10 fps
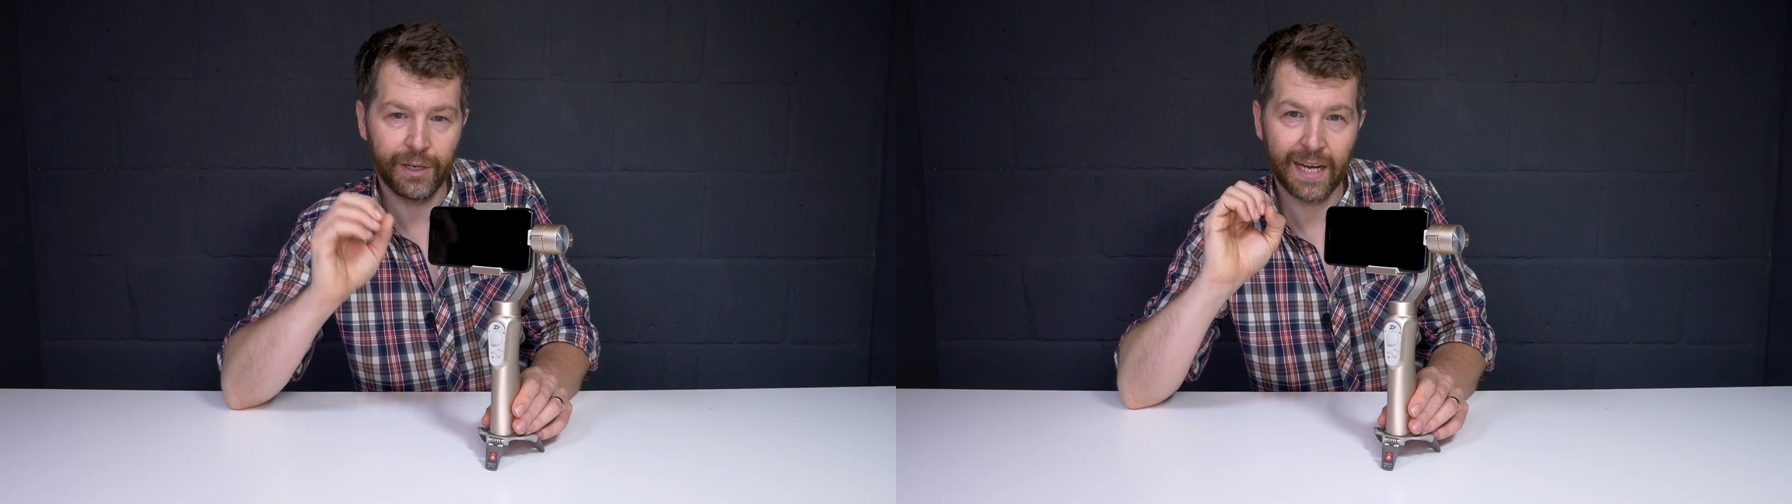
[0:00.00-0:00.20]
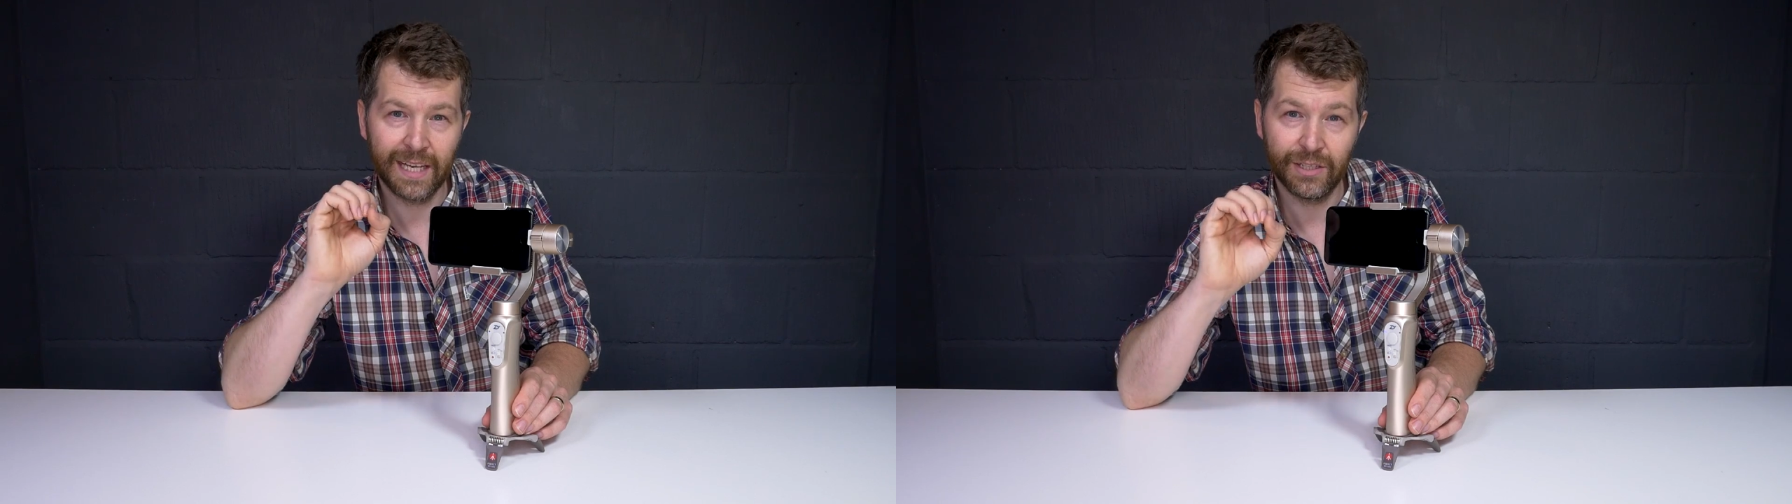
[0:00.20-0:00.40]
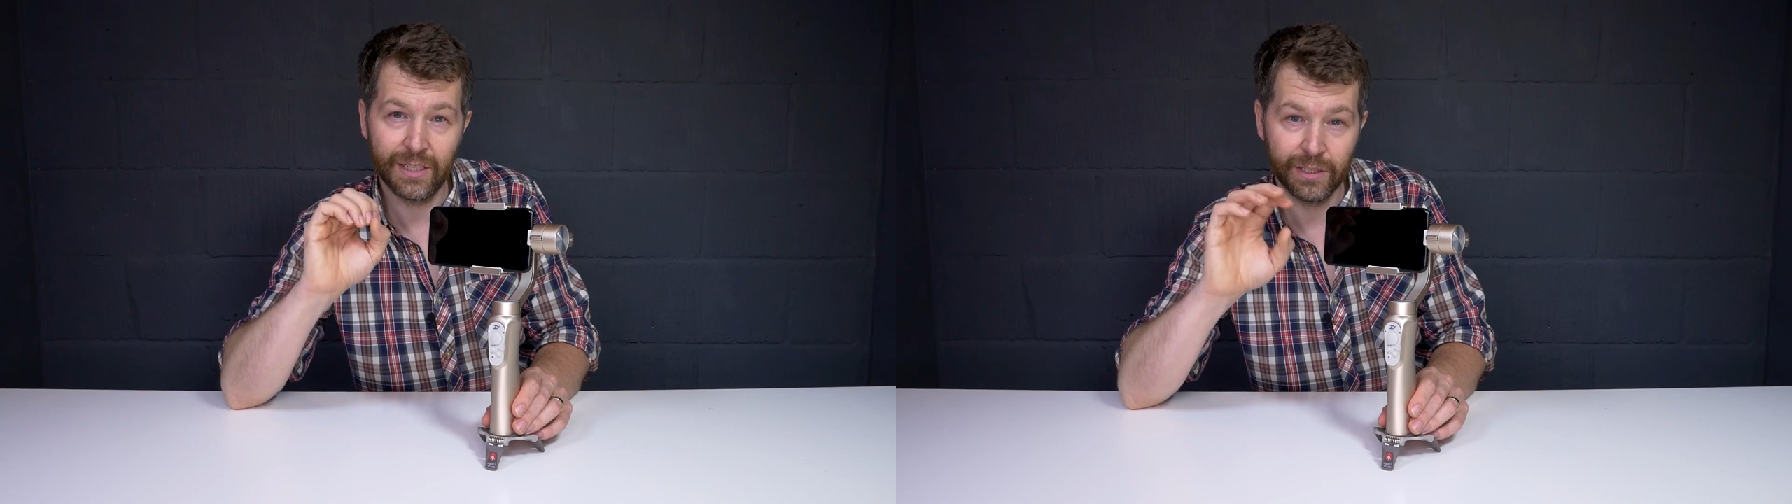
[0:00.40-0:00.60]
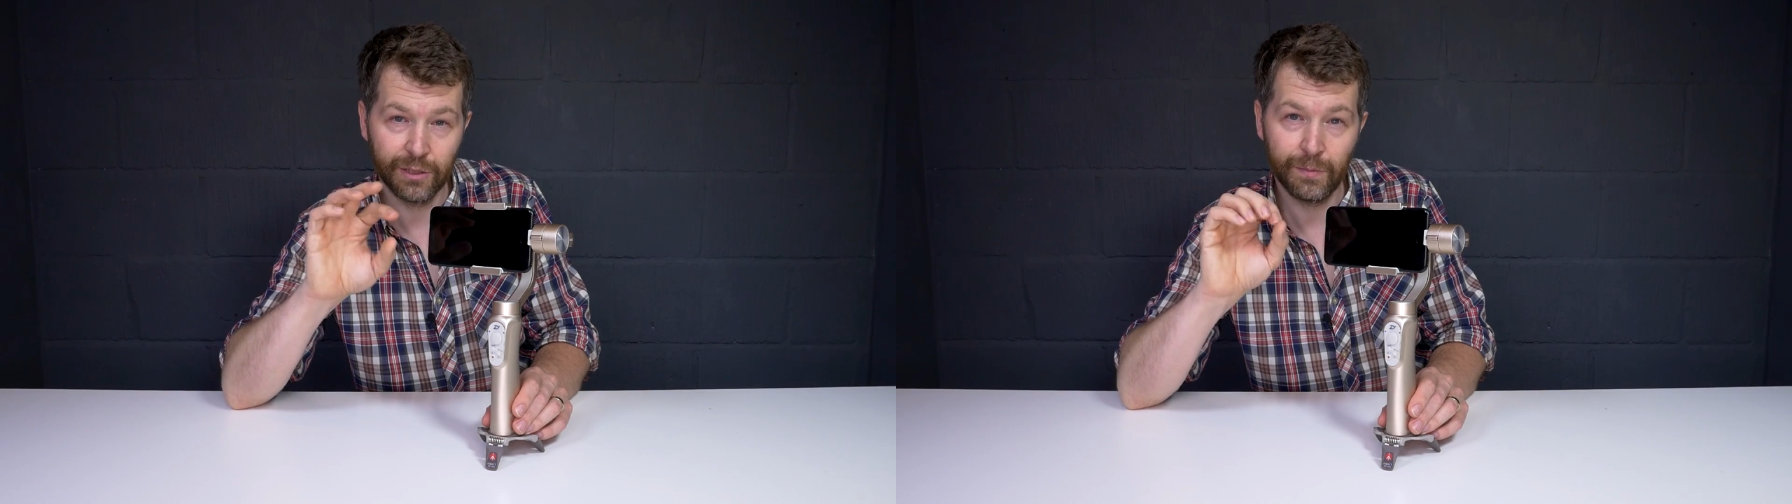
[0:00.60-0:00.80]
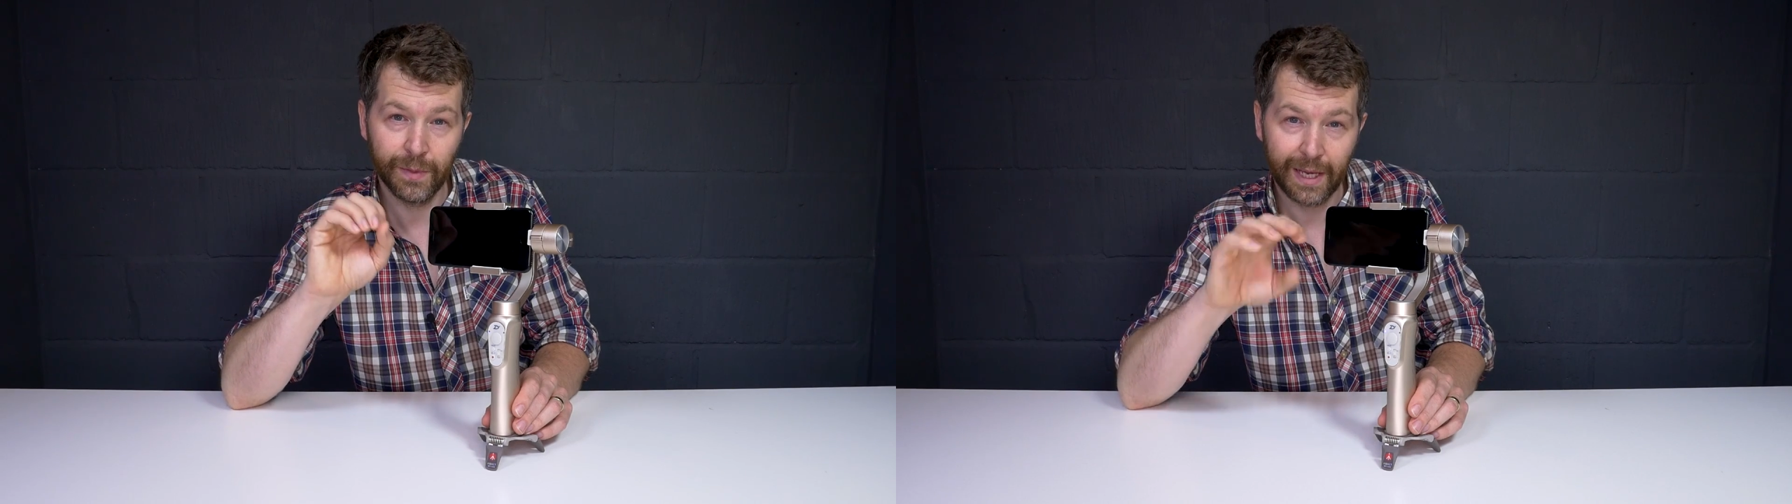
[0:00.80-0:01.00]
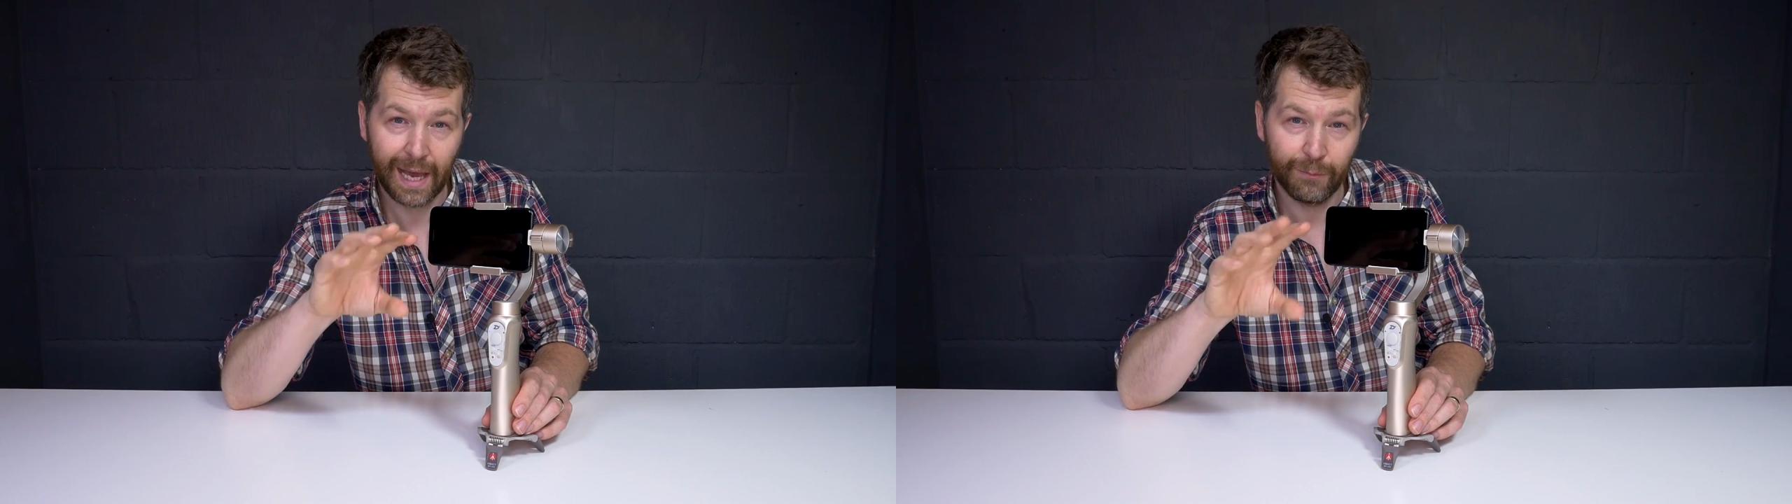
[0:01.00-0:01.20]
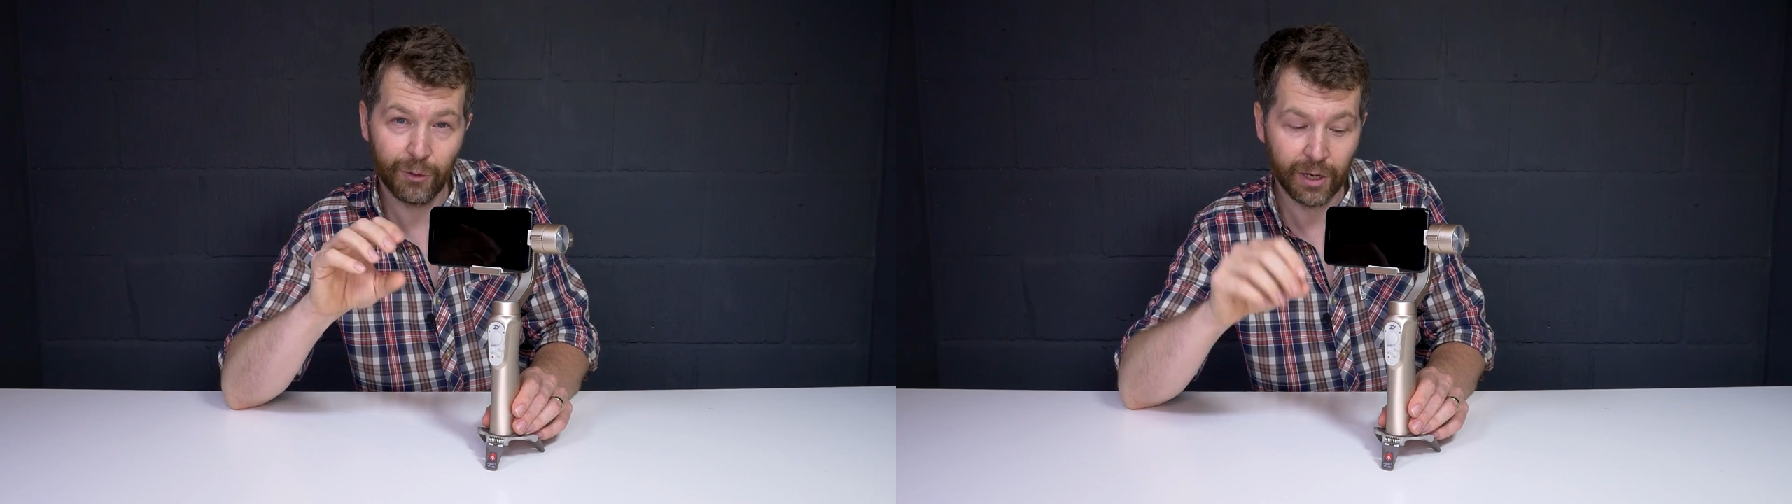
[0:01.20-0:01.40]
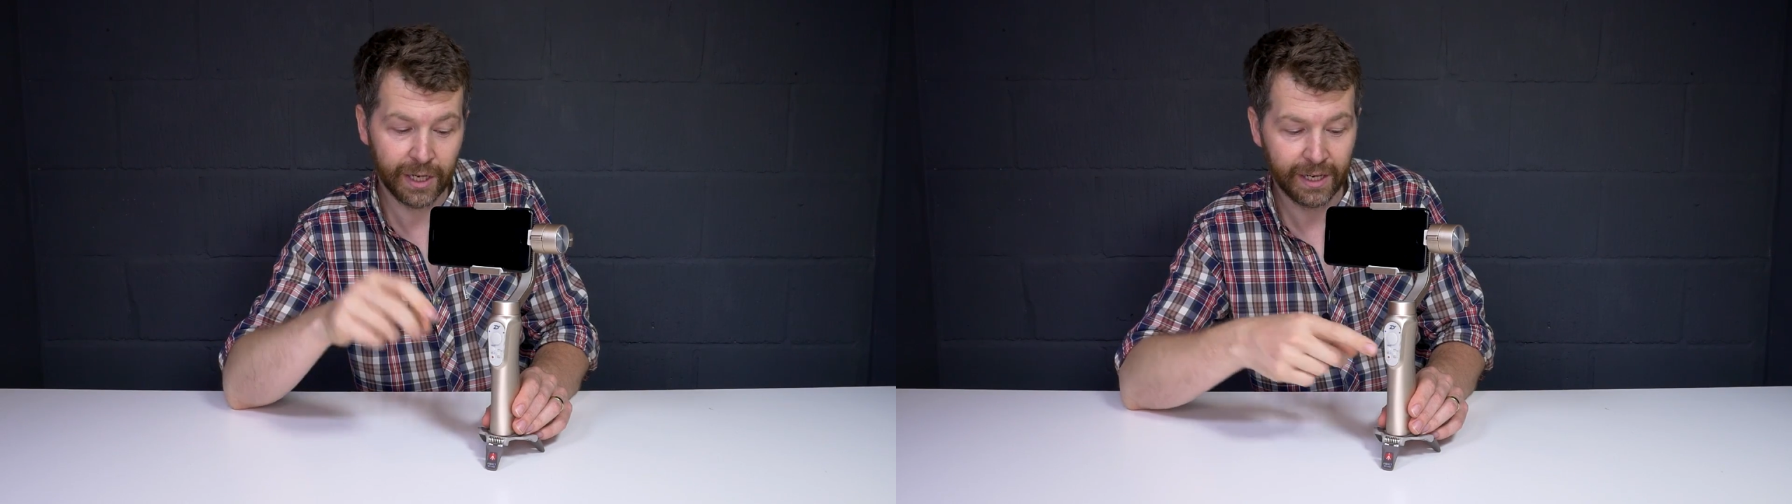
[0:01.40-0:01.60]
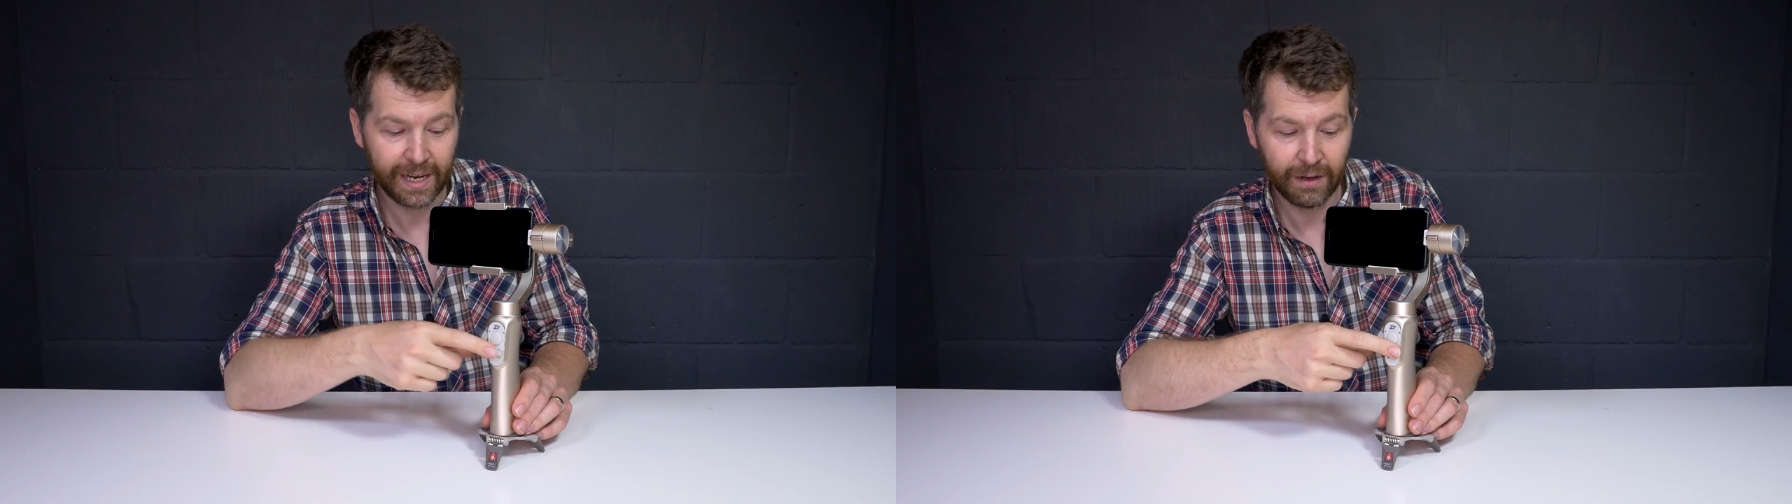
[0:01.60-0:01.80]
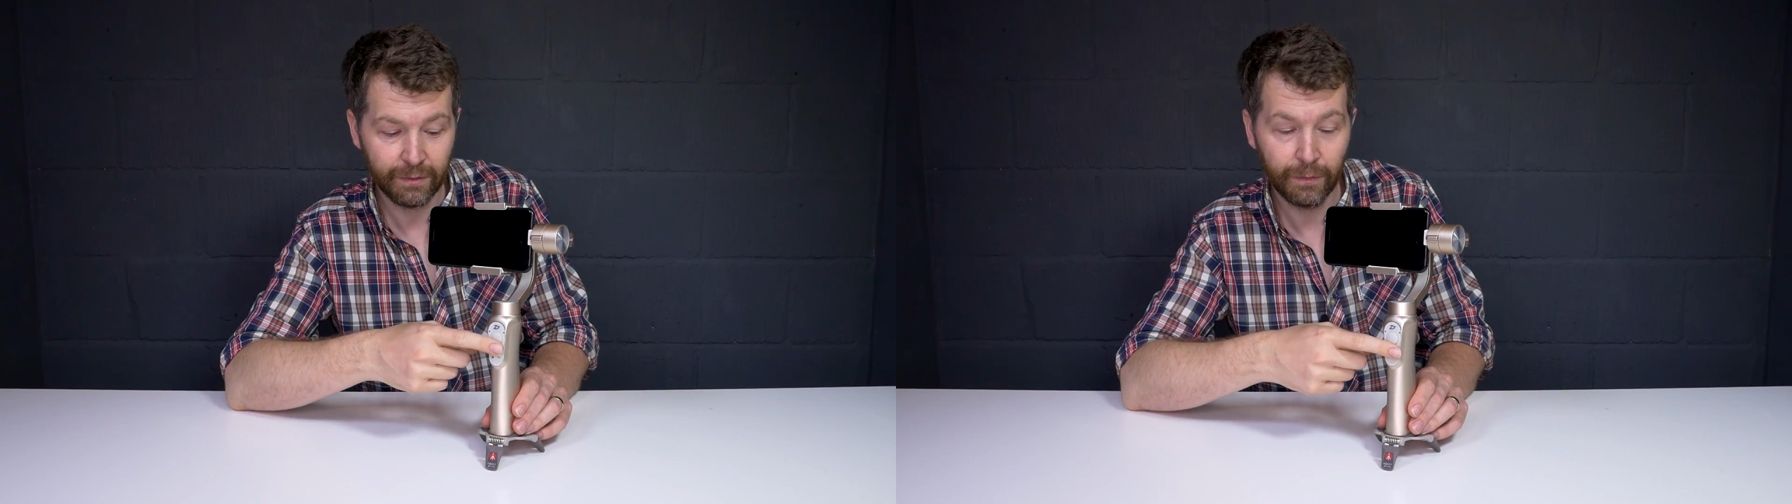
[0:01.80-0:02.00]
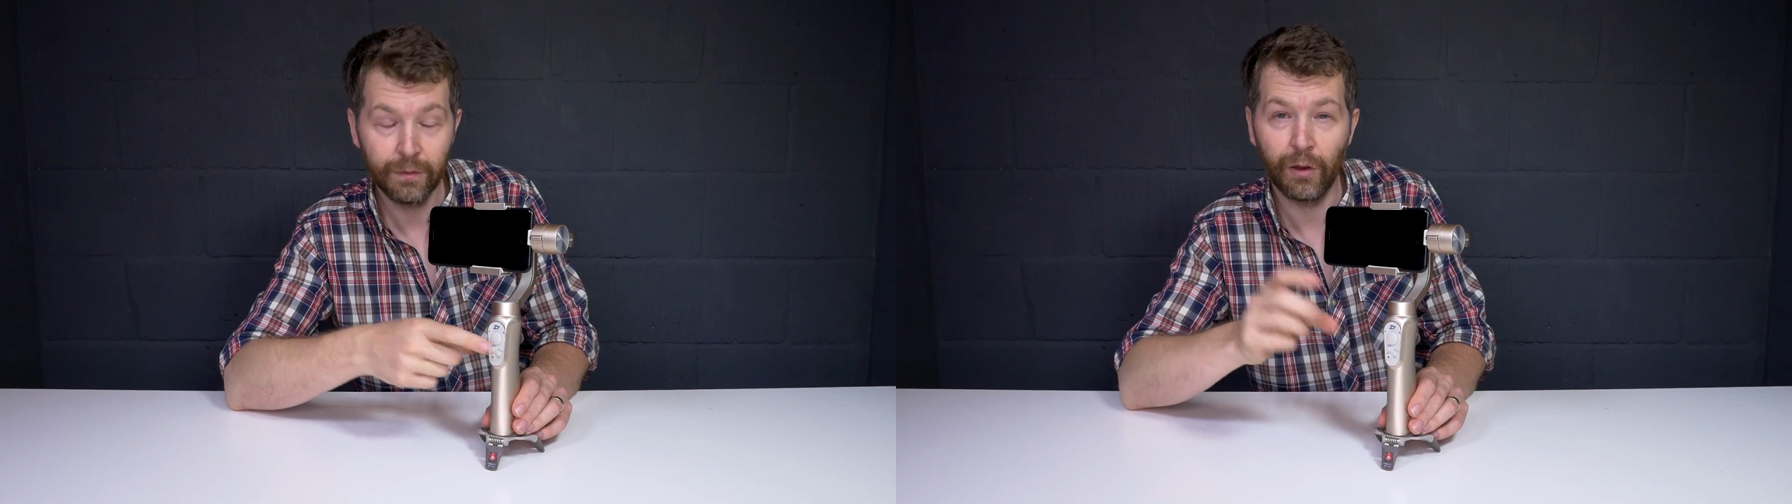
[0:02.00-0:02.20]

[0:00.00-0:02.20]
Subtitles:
you can actually zoom the camera in and out